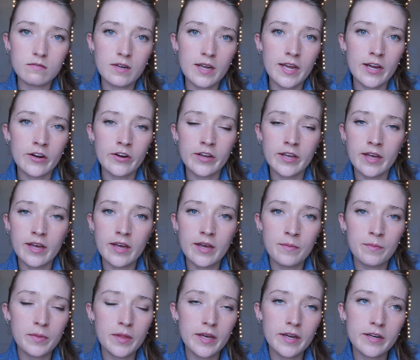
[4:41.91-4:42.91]
area
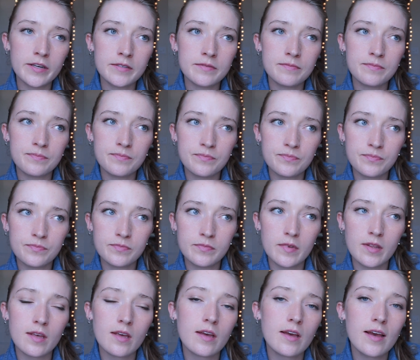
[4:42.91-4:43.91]
up there,
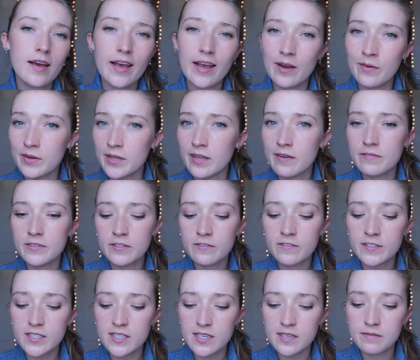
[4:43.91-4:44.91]
I would love to
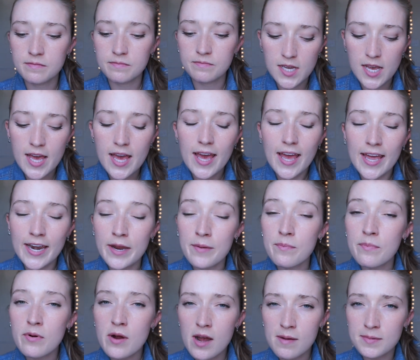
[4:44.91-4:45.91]
visit. And I
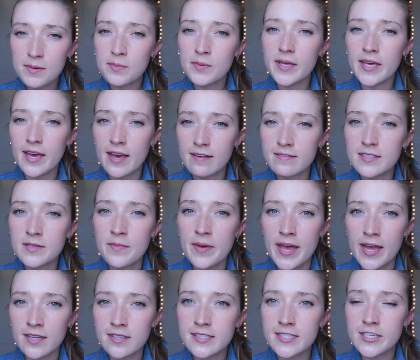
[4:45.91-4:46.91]
probably have some
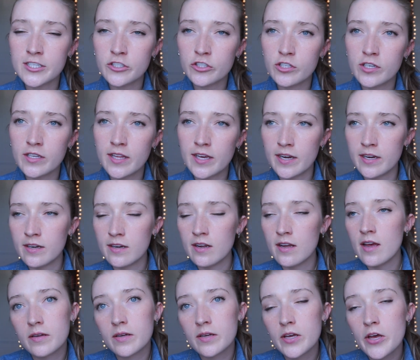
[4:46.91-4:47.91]
ancestry there.
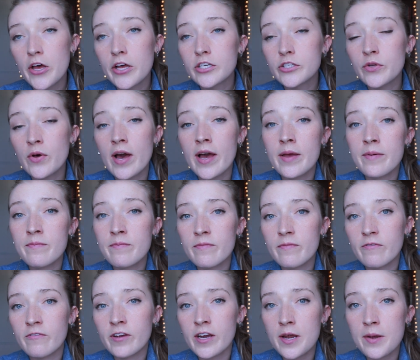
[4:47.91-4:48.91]
So
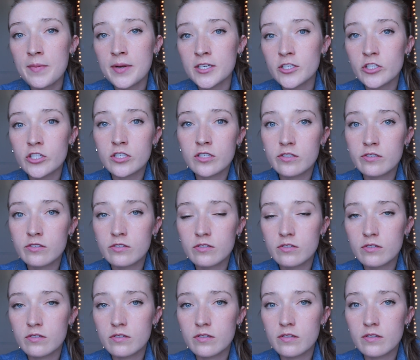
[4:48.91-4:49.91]
I'm very much,
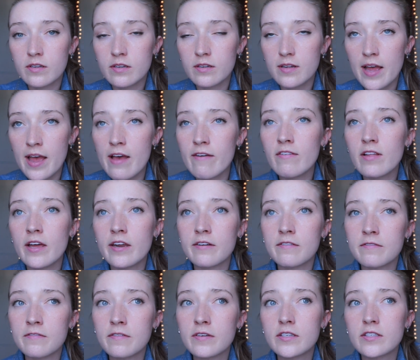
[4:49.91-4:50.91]
I have a lot
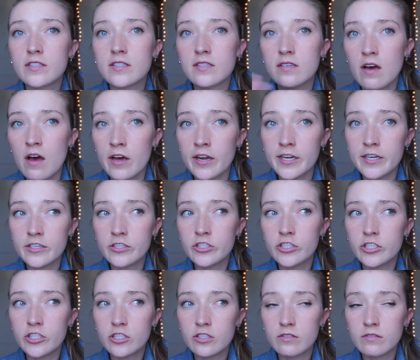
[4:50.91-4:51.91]
of
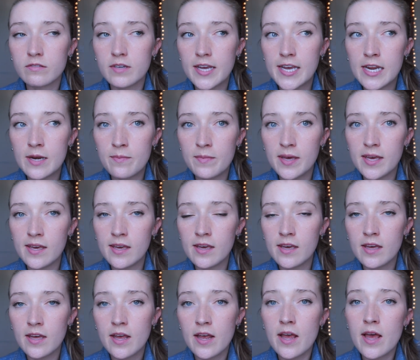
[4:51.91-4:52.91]
Scottish in me,
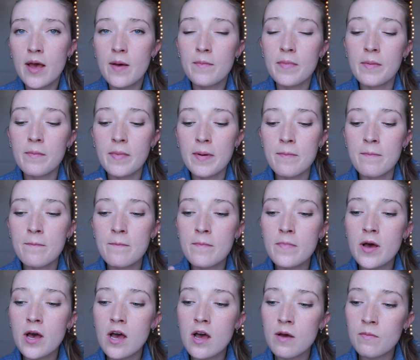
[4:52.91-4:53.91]
but my
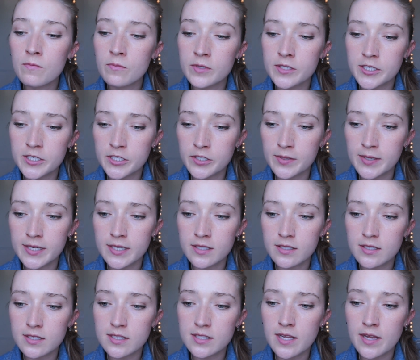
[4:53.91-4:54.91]
mom was
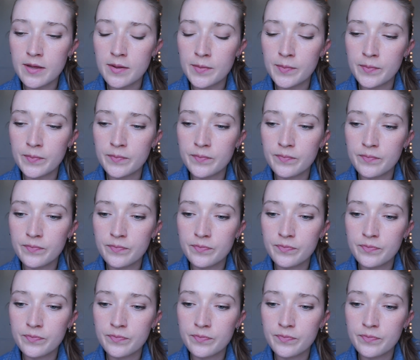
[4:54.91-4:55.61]
doing some